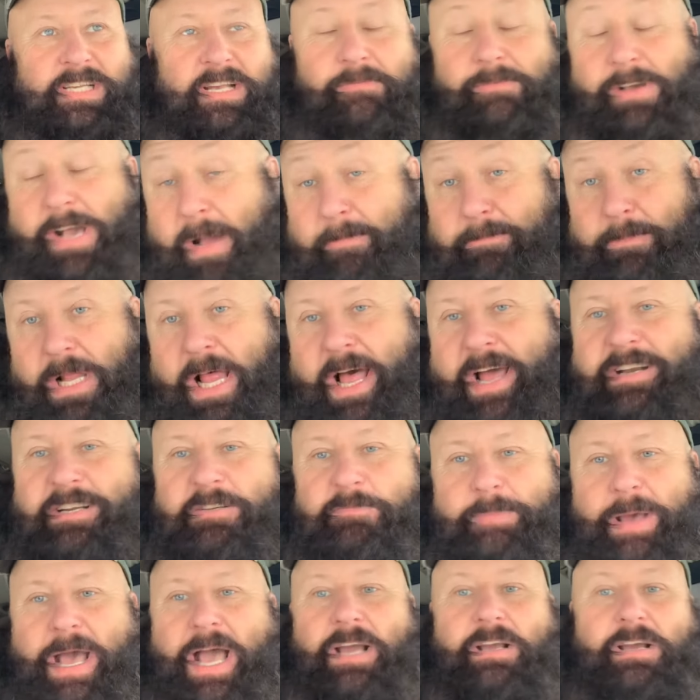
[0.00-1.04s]
I'm glad it's
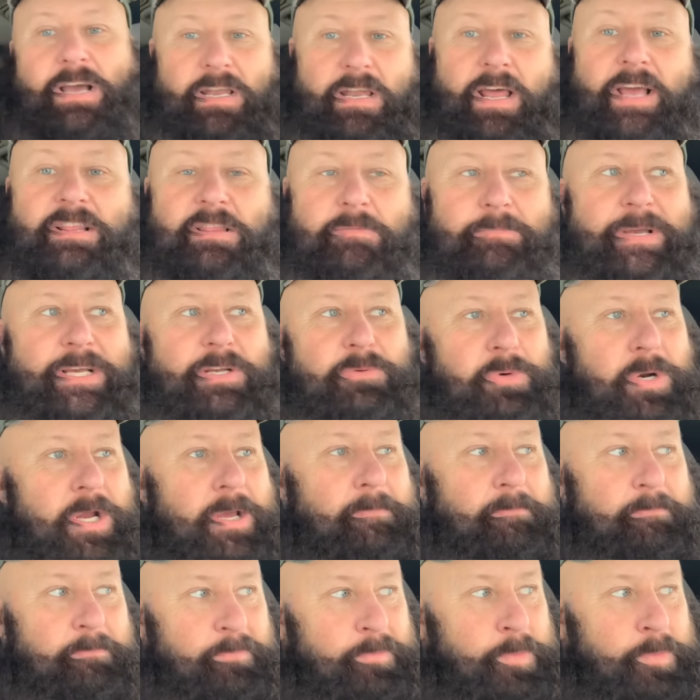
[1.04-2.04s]
back. I like the McRib.